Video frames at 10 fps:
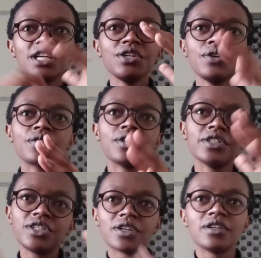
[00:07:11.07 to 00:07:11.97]
euro
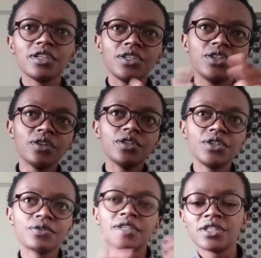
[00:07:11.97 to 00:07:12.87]

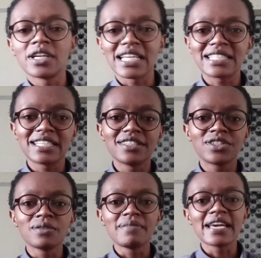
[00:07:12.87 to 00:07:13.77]
dollar tends
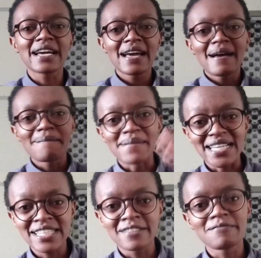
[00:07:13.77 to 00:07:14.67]
to make
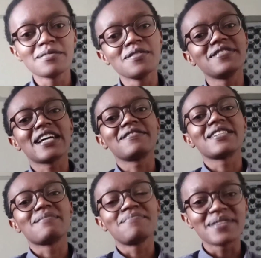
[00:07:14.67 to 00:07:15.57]
massive moves
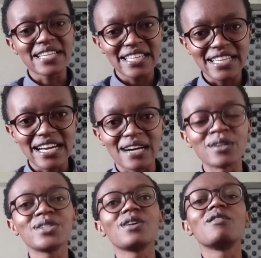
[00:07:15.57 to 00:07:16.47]
after breaking
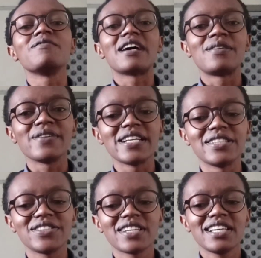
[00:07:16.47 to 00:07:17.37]
out of a
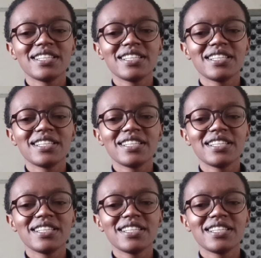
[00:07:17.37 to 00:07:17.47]
range.